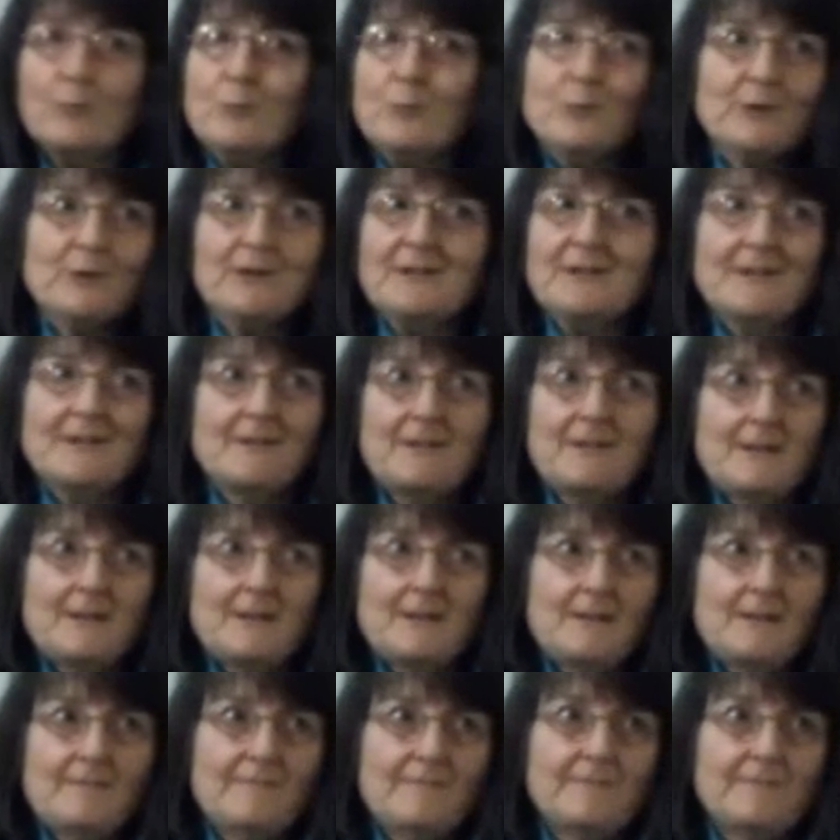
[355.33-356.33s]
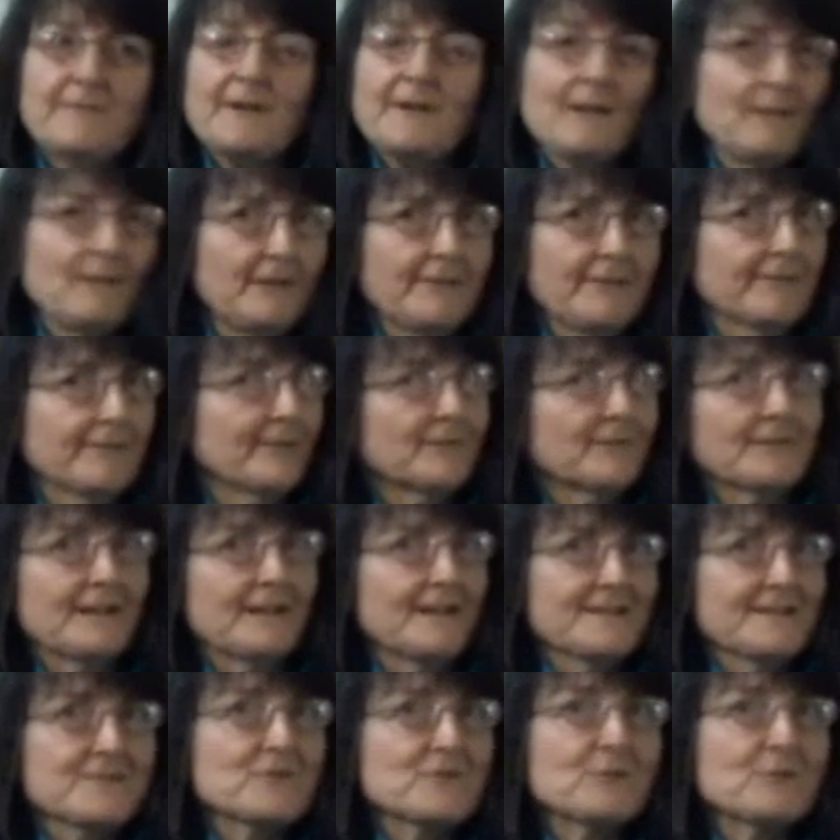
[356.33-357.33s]
were very, very
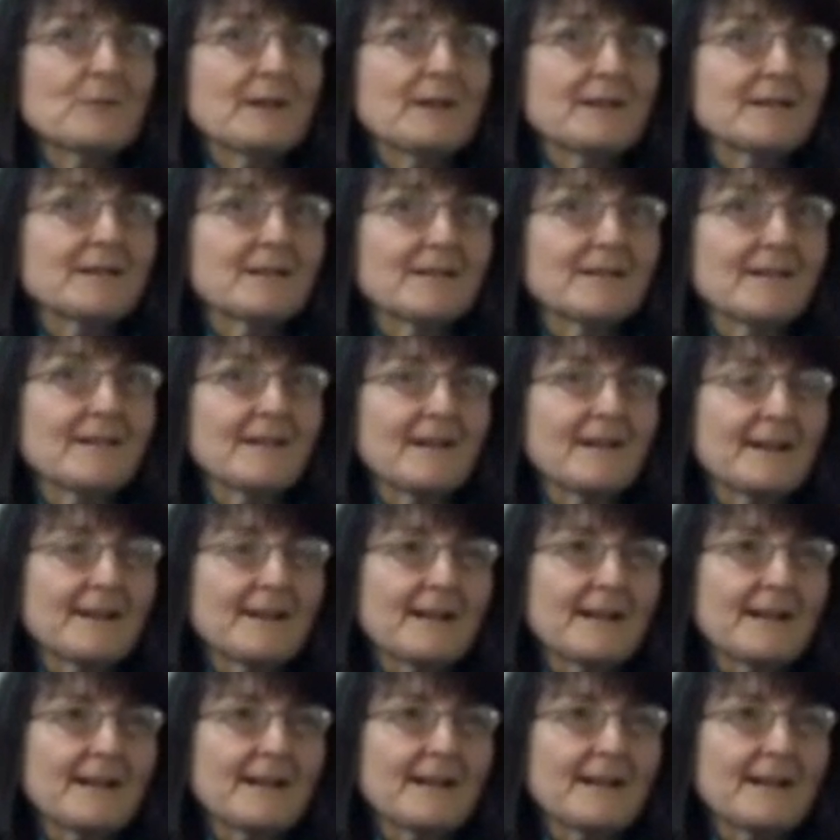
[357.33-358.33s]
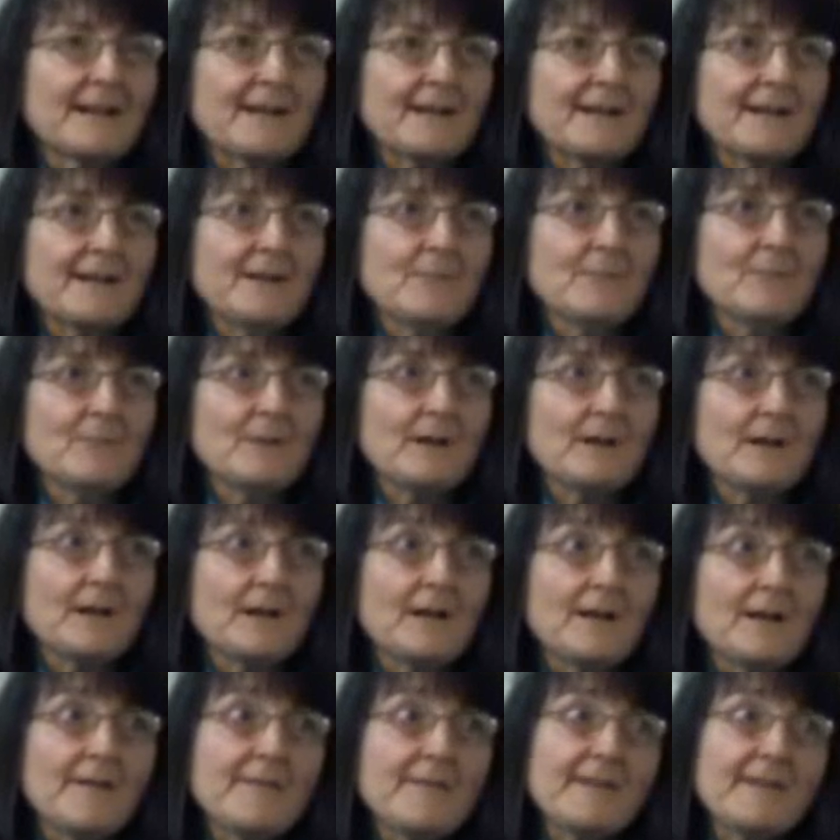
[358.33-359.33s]
instrumental
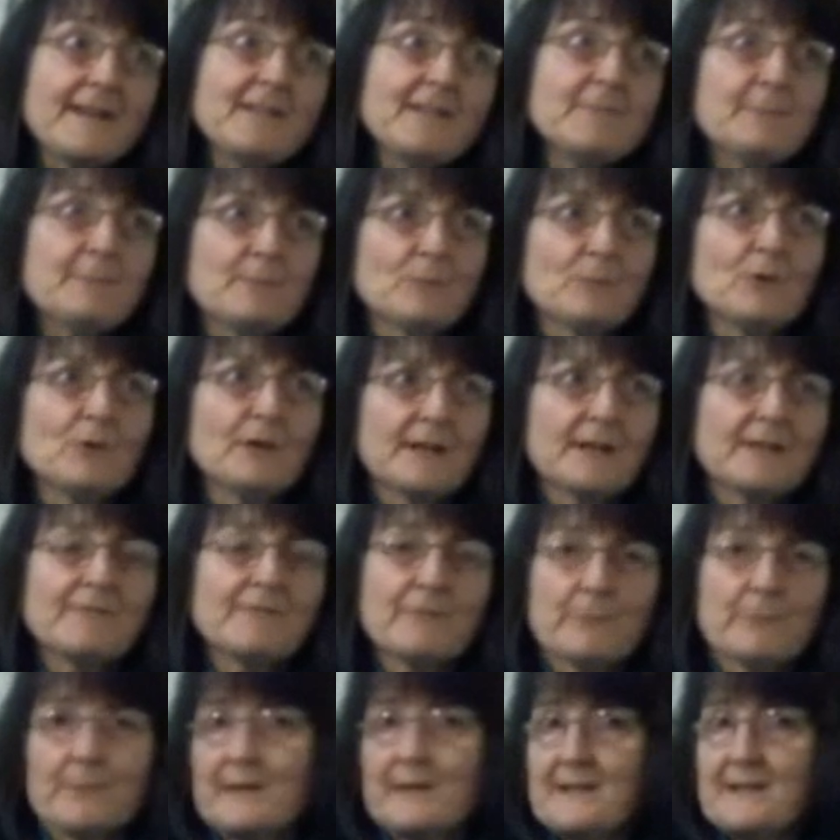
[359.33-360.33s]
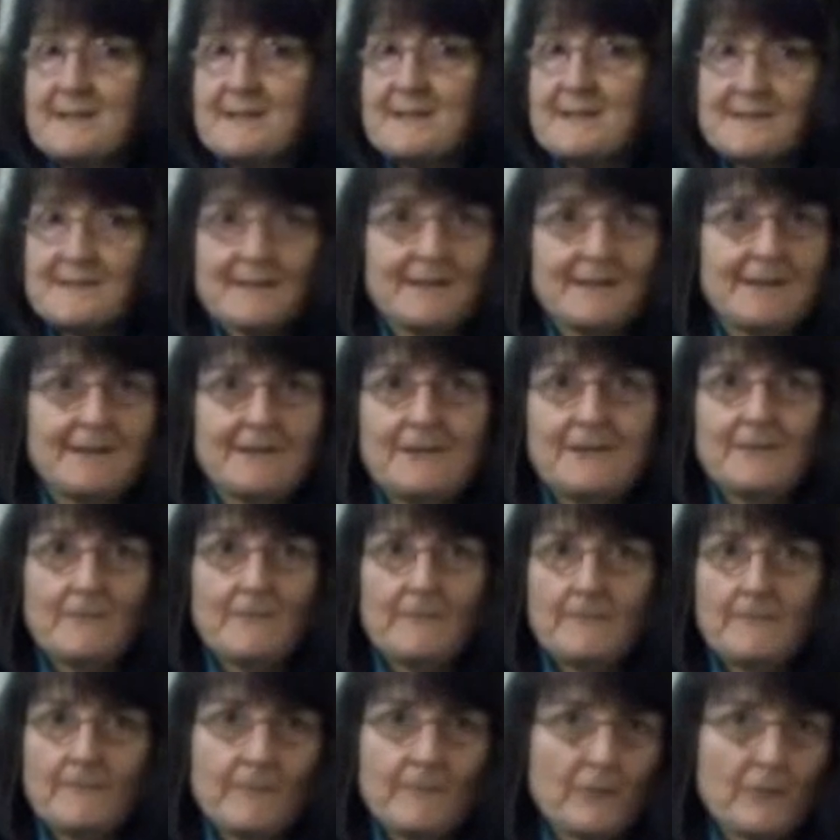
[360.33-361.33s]
and they've been working for peace
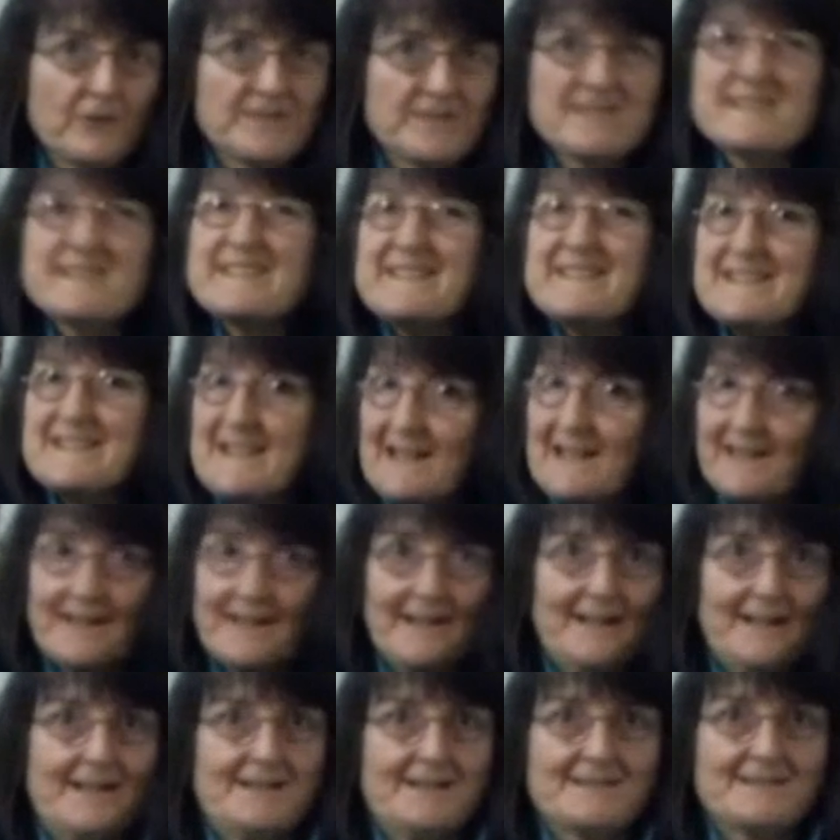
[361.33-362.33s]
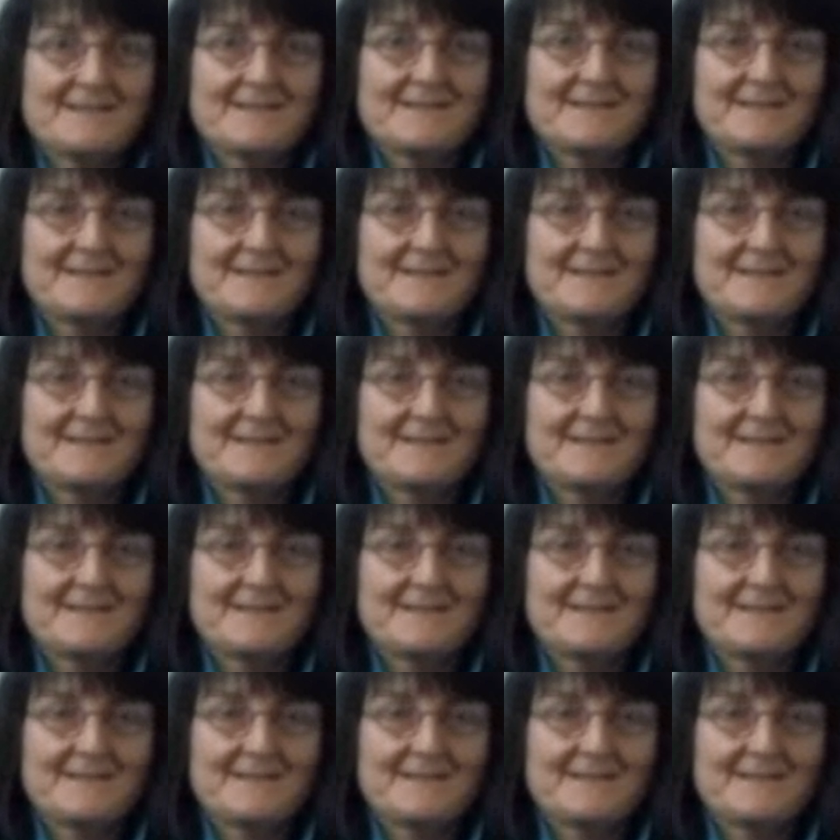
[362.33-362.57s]
for decades.